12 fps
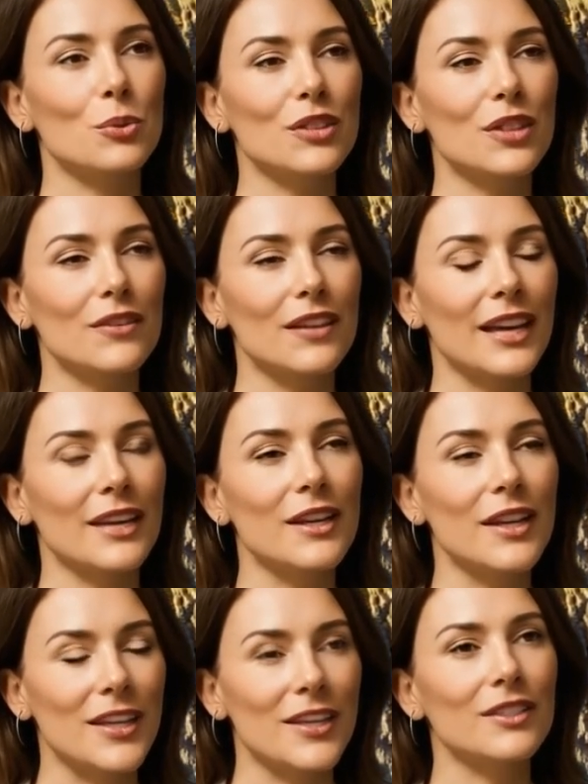when done the
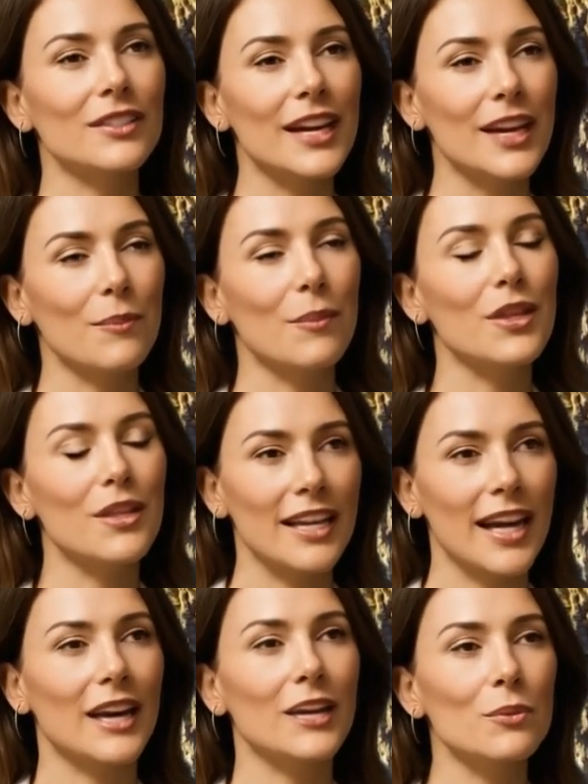wrong way, can
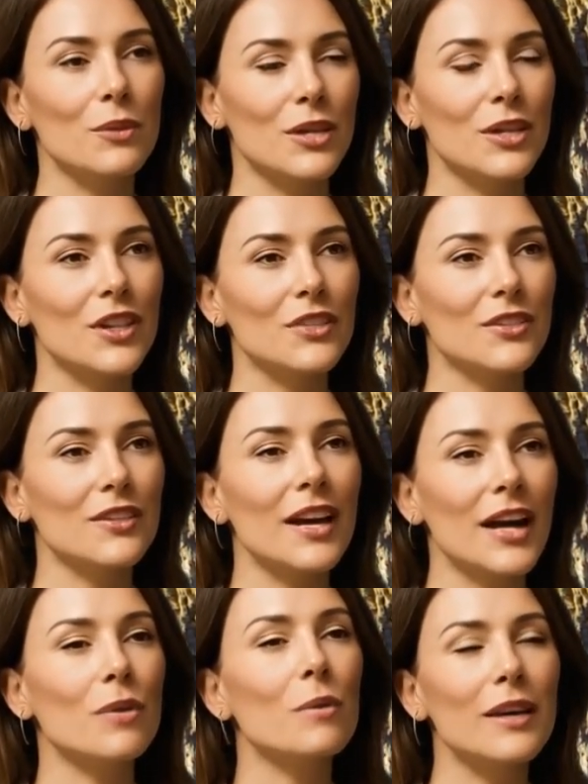silently weaken blood
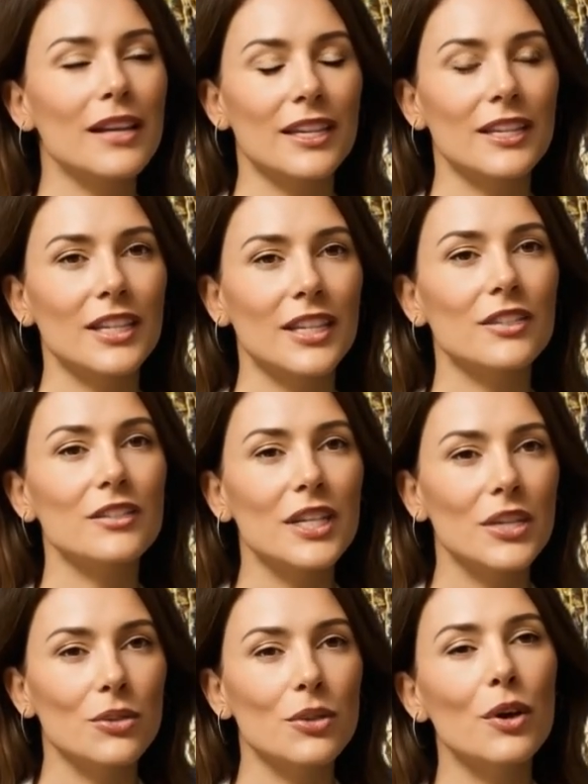flow, dull
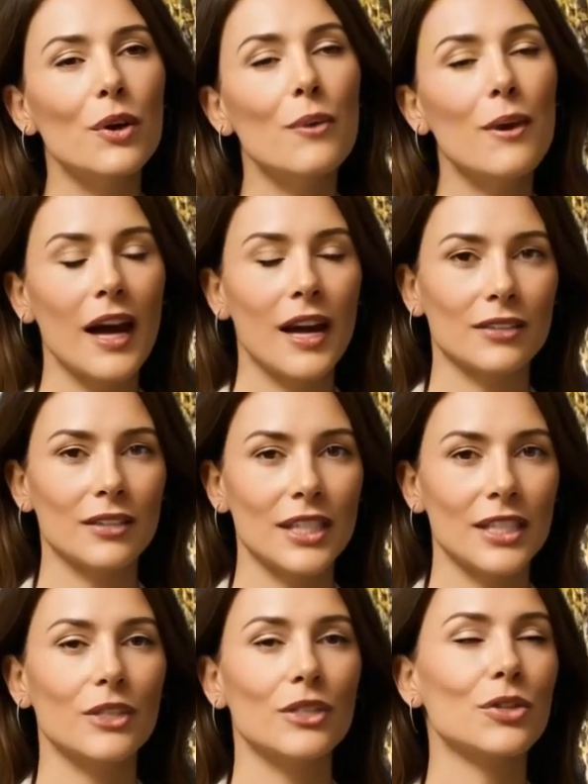sensitivity, and
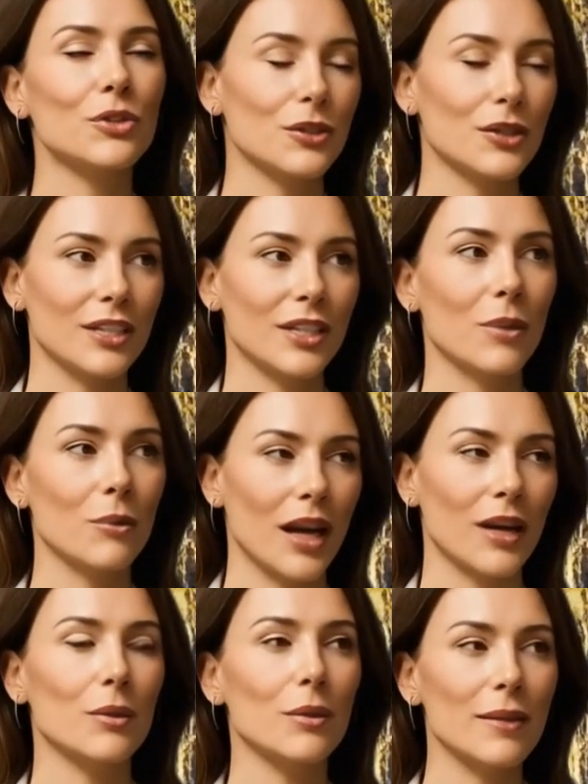even affect your
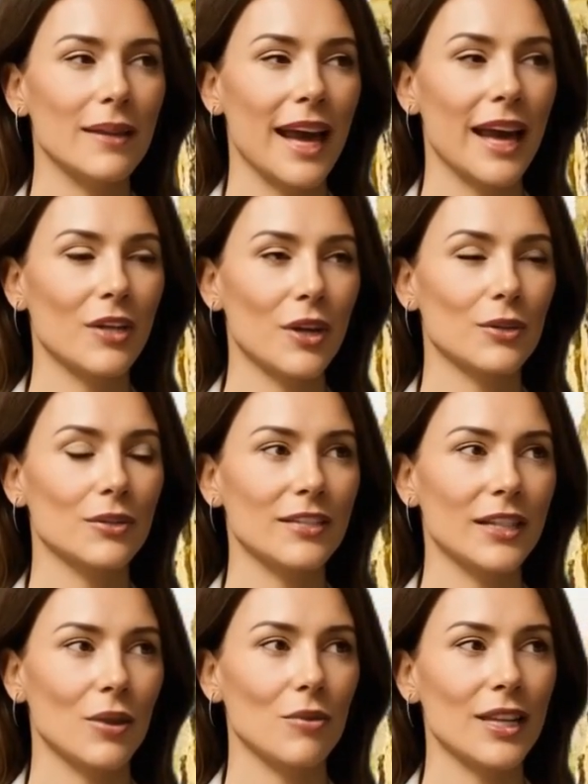prostate health?
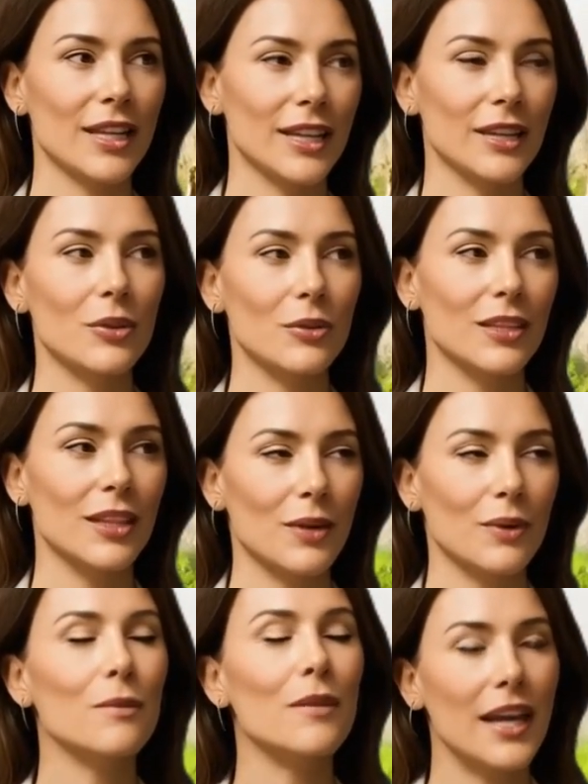And yet, when
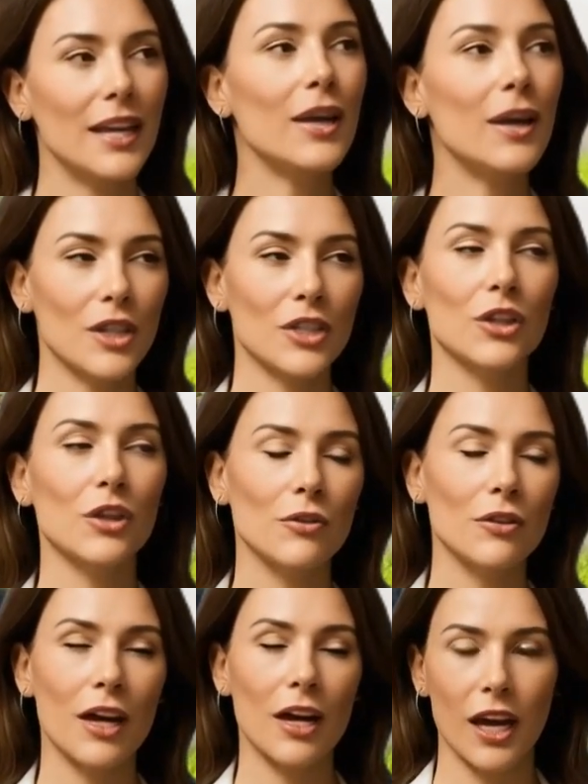done the right way,
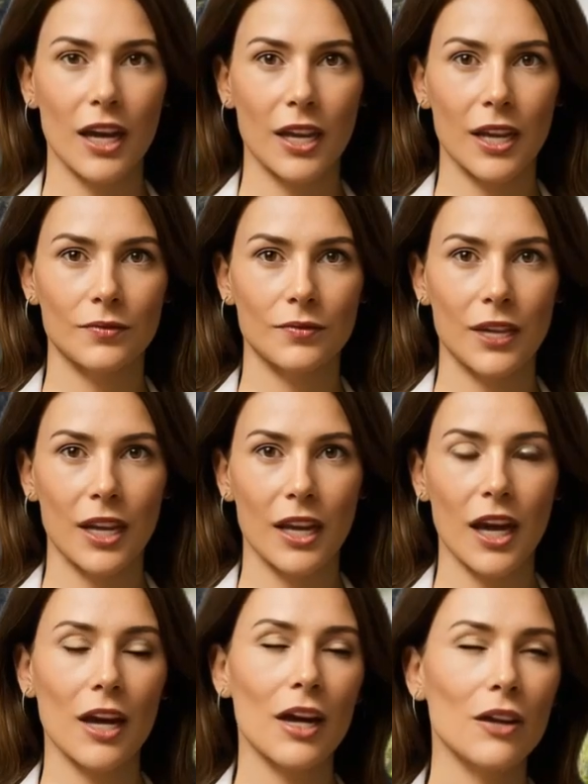it can completely
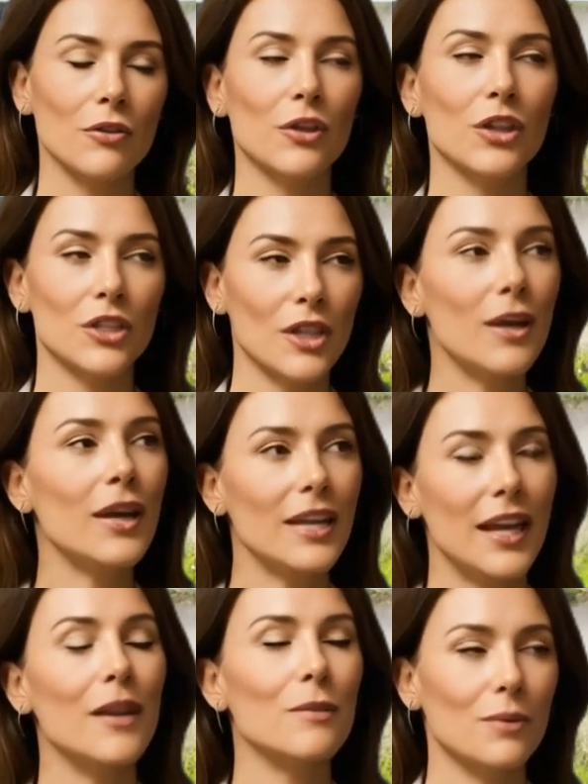transform your sexual
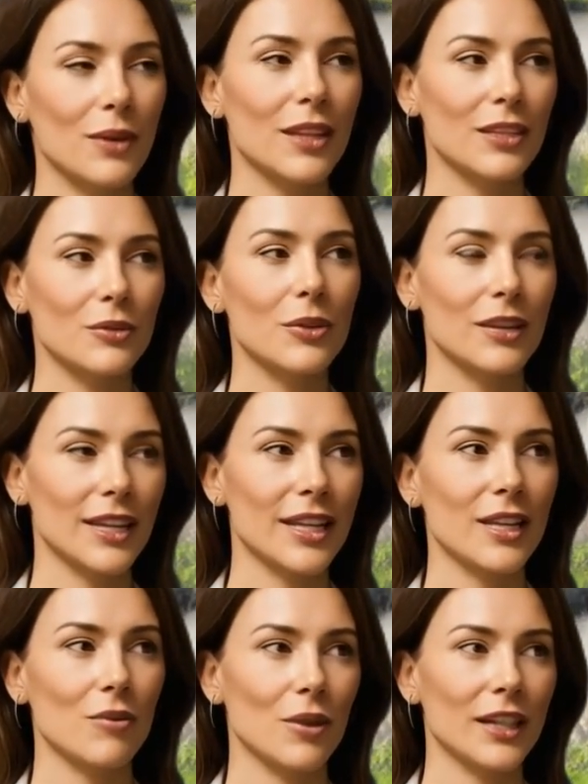vitality in
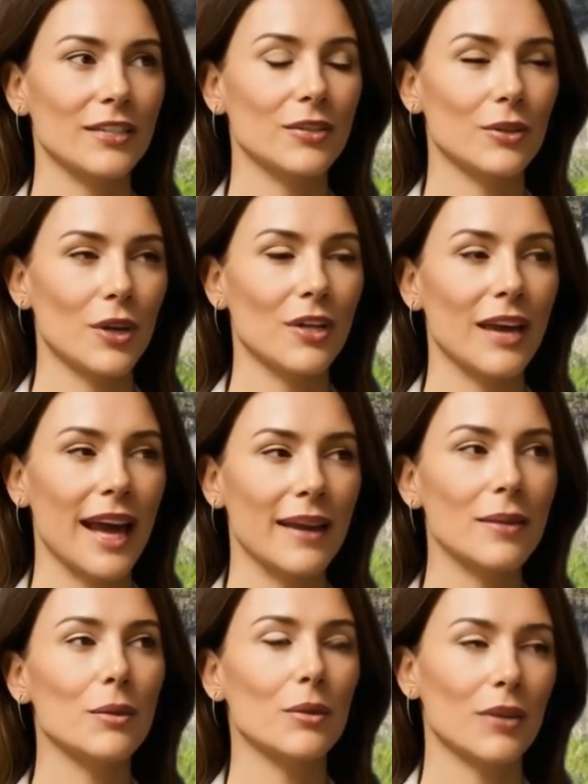just 1 week.
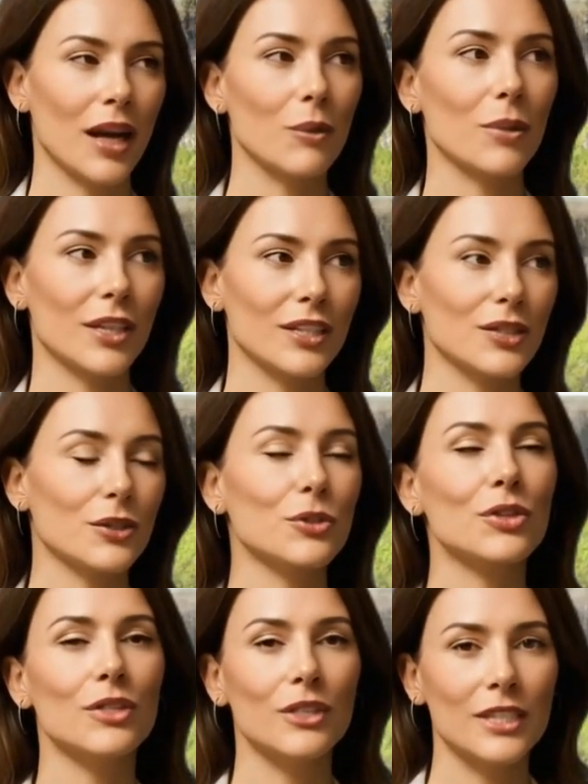
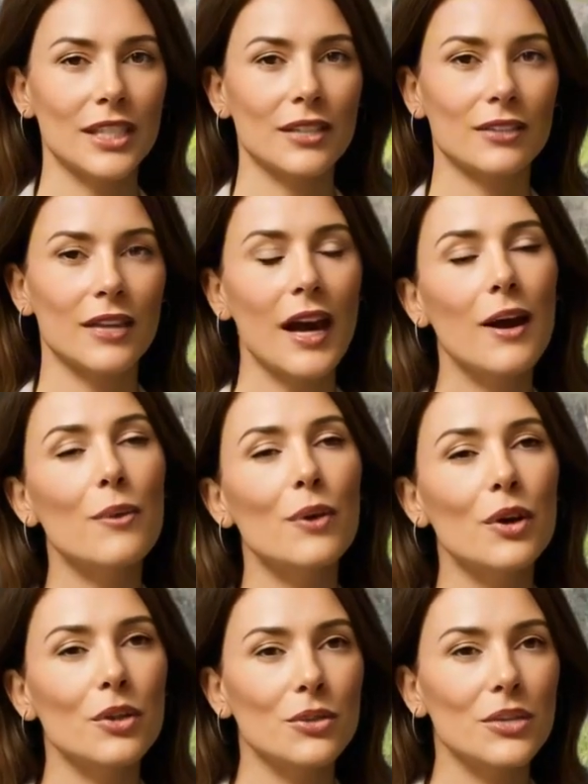I'm Dr.
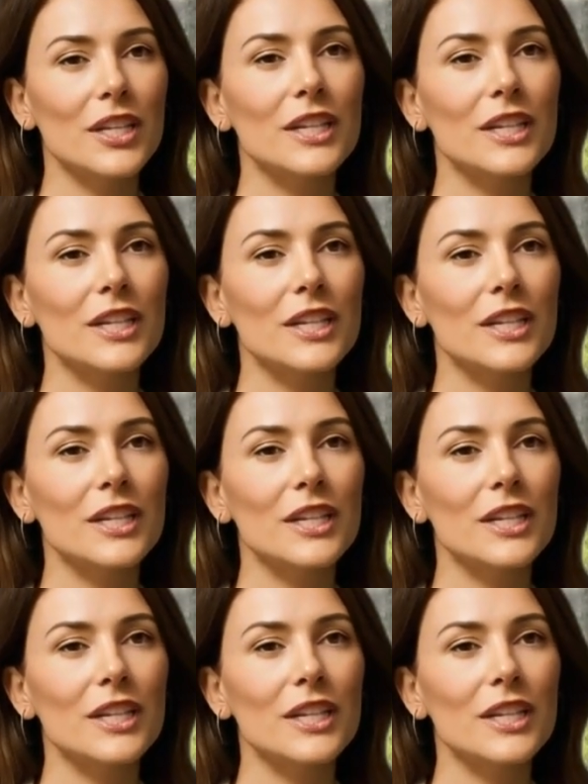Rena, a